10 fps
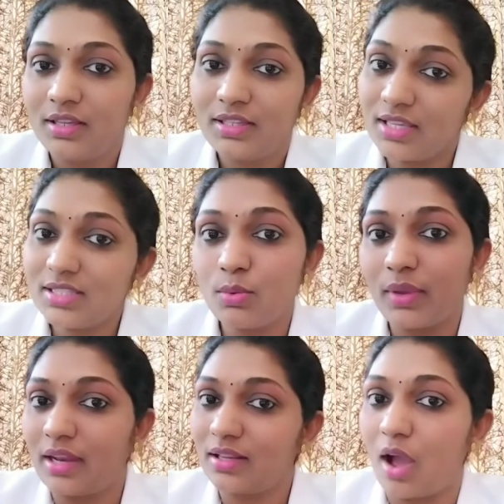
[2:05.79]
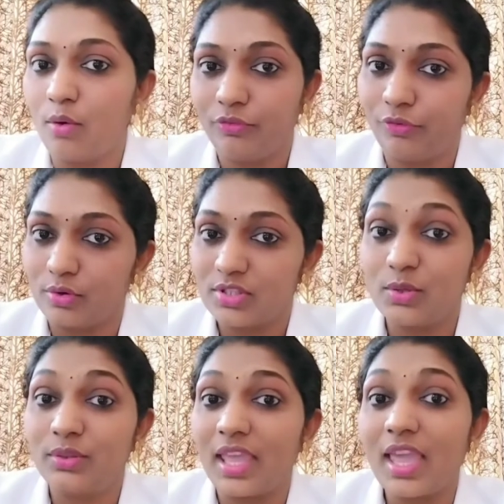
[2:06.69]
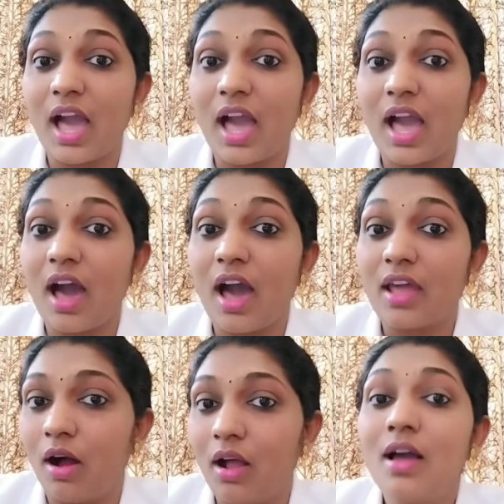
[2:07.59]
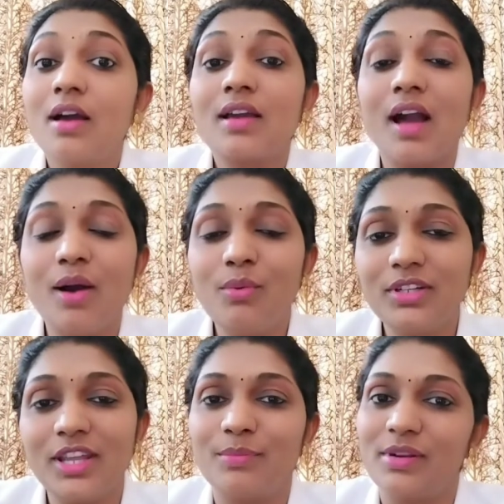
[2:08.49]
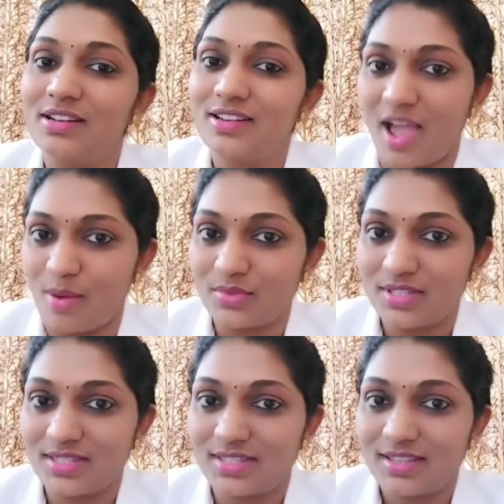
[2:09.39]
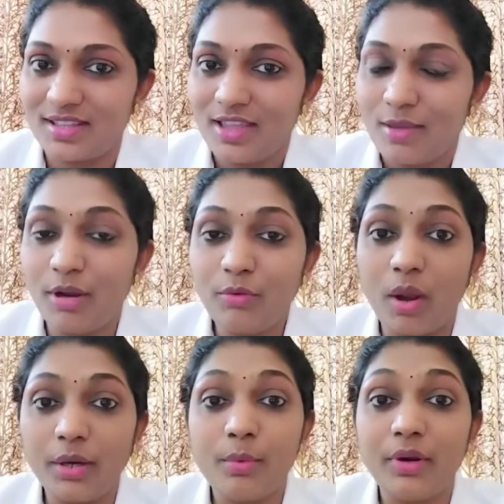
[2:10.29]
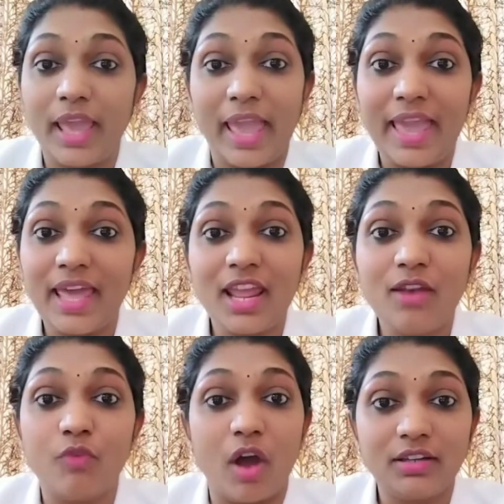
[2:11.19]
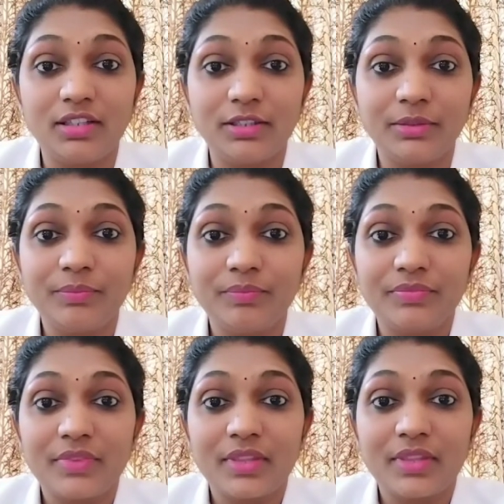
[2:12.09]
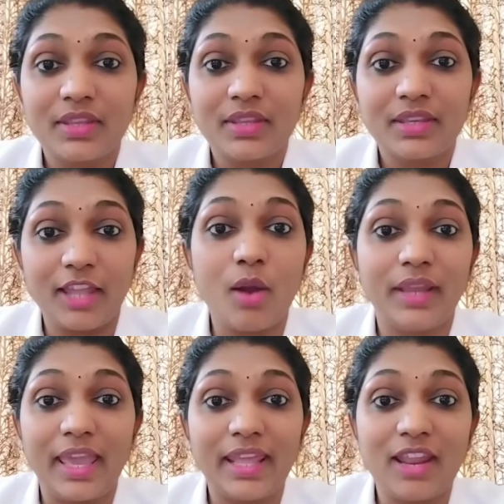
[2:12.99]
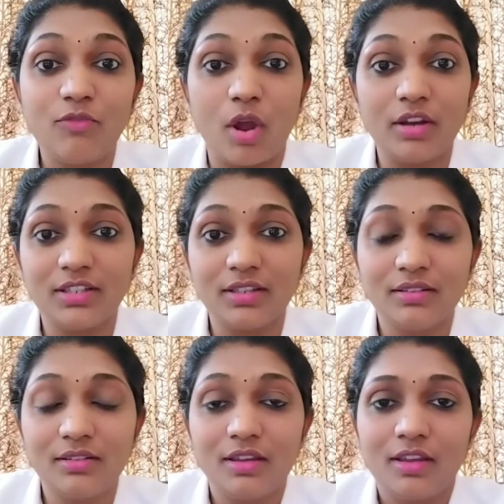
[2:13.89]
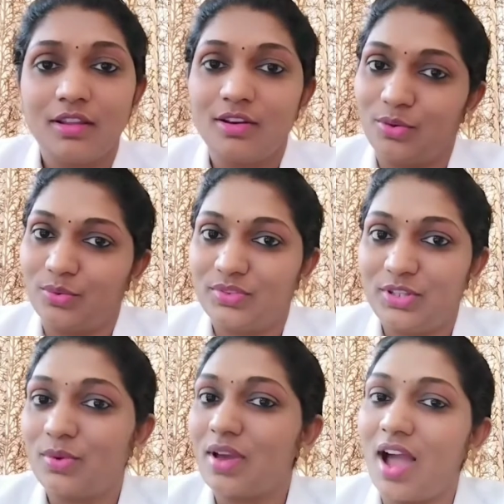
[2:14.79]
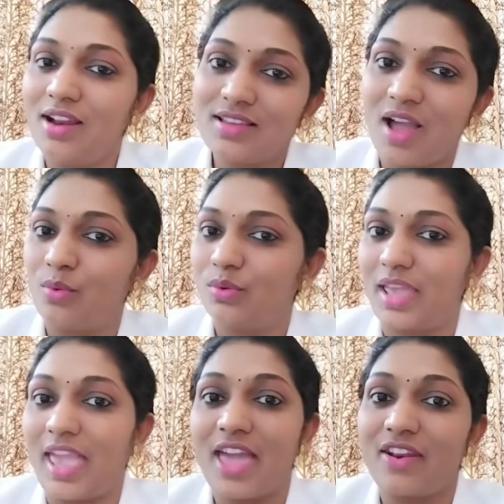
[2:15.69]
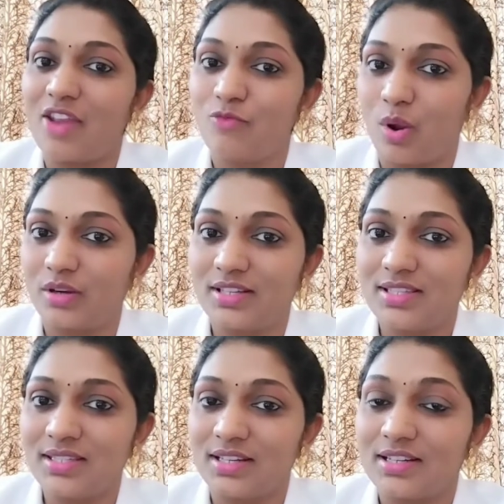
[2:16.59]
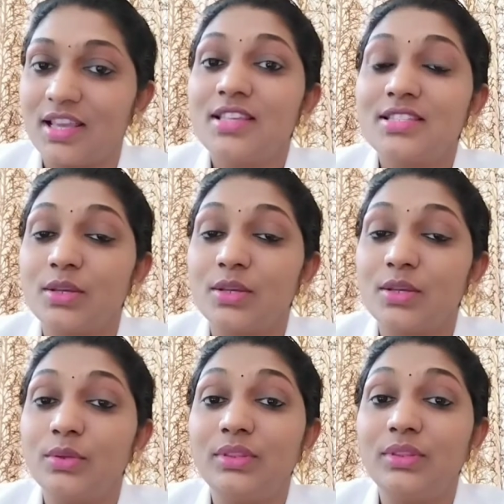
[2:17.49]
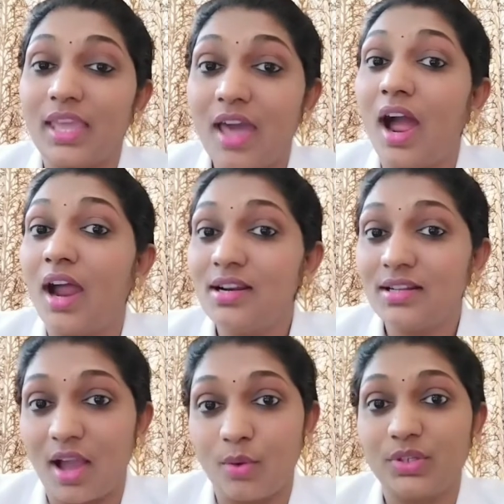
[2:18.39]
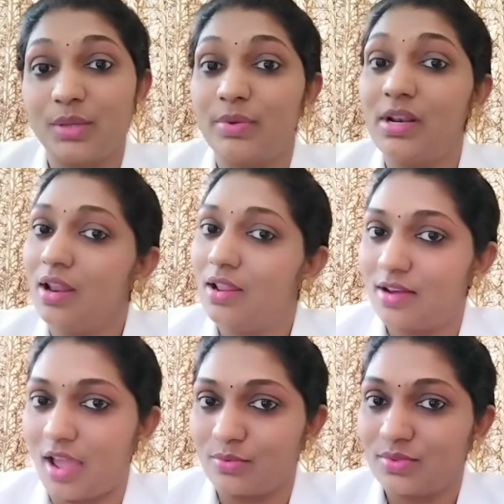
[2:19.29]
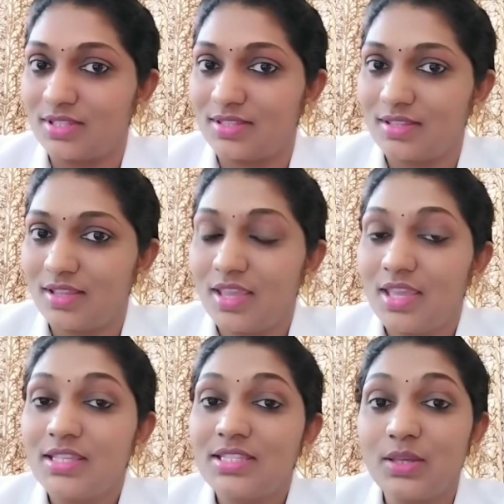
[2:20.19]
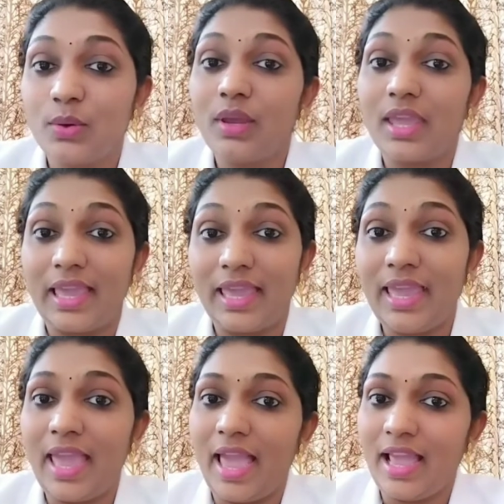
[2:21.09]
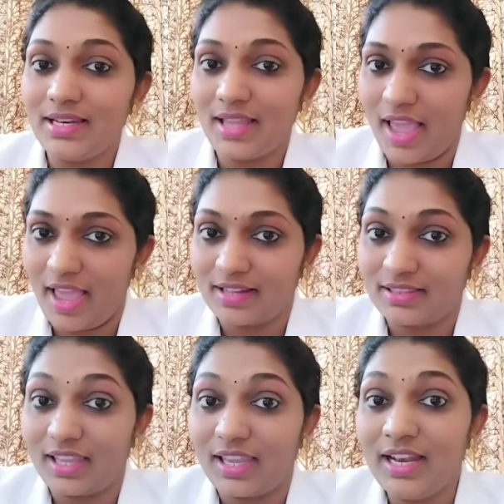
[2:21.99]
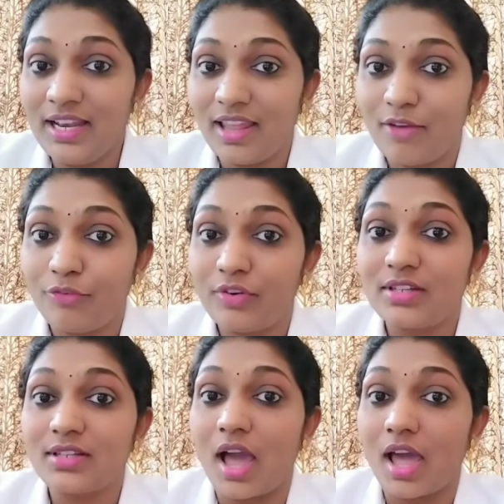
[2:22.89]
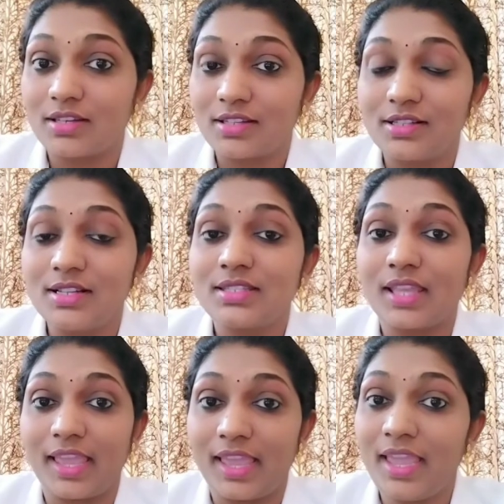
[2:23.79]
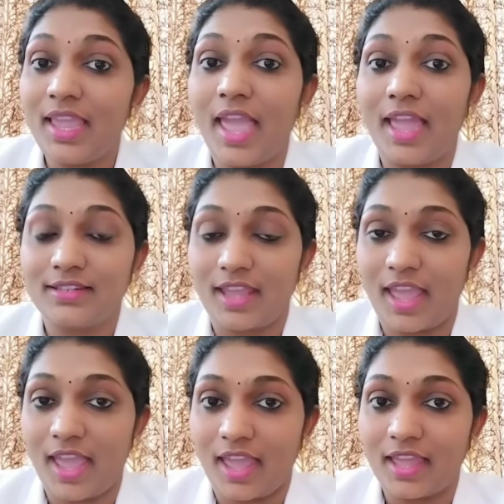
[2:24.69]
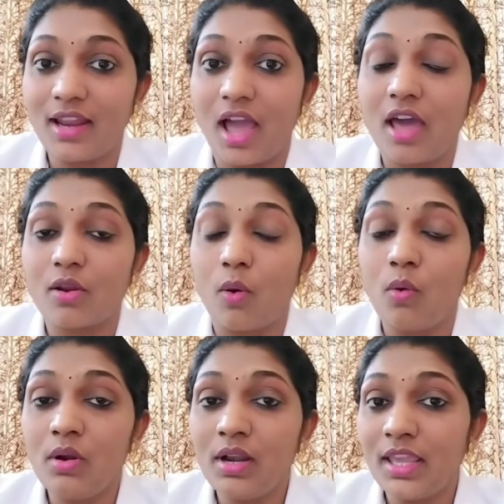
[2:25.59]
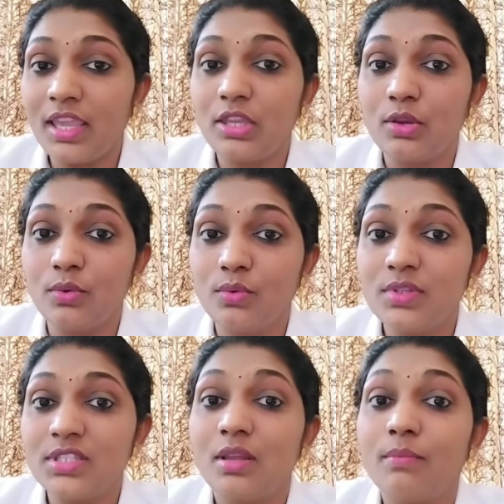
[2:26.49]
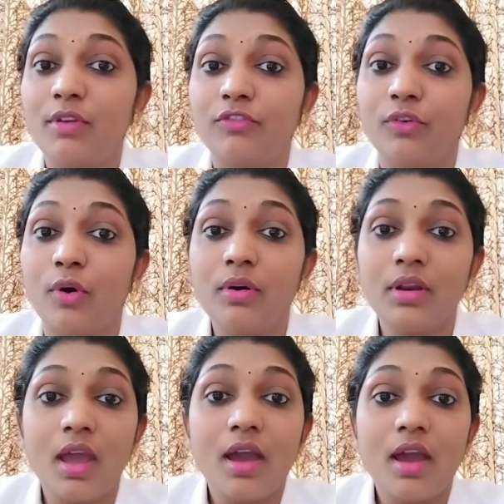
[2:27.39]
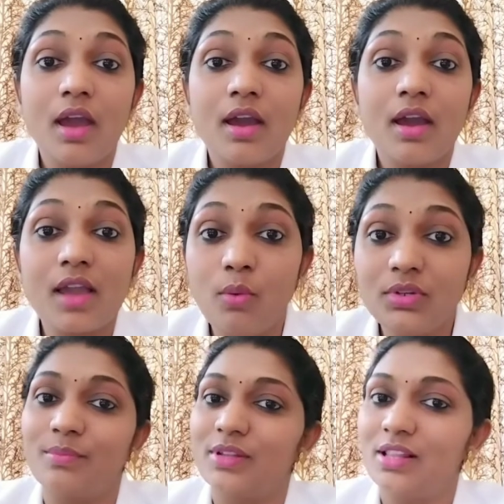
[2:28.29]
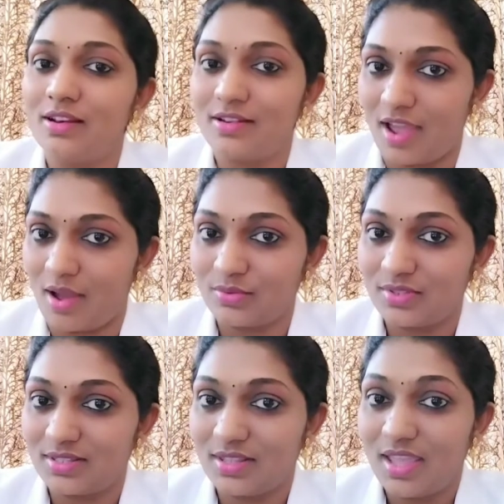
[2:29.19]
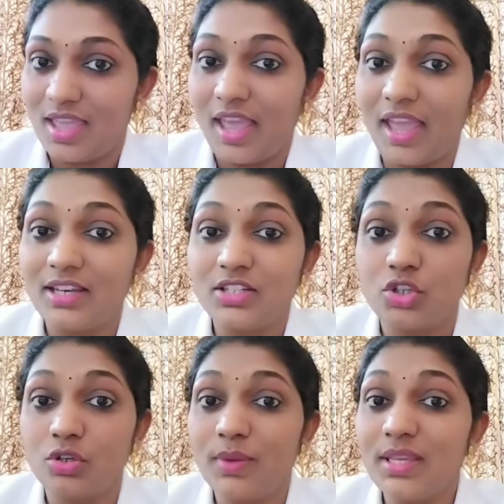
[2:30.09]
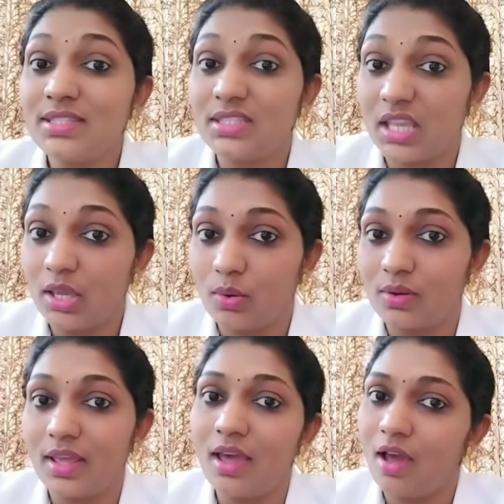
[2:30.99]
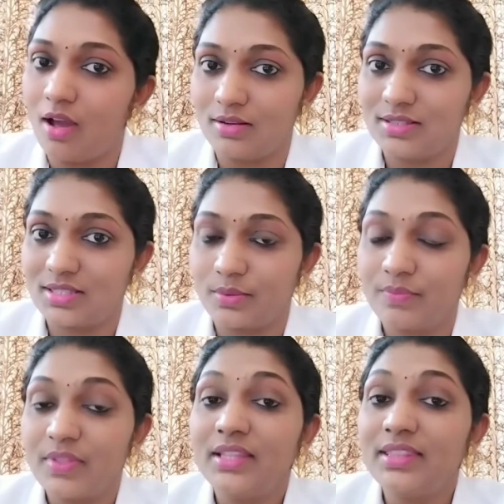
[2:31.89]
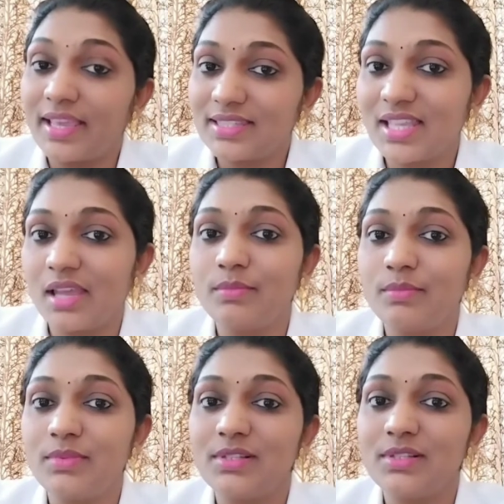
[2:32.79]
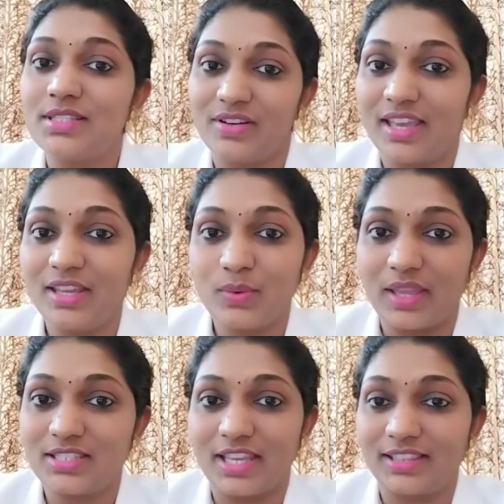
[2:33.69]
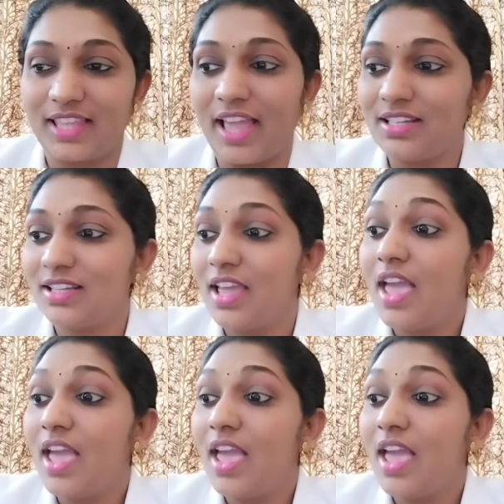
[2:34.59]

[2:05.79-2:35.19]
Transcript: Yes, you can count phone. So they are all countable nouns. But what about air and water? Can you count air and water? No, you can't count air and water, isn't it? So they are uncountable nouns. So a and an, the indefinite articles a and an are only used before countable nouns. And it should be singular also. The examples are given there, you can check that.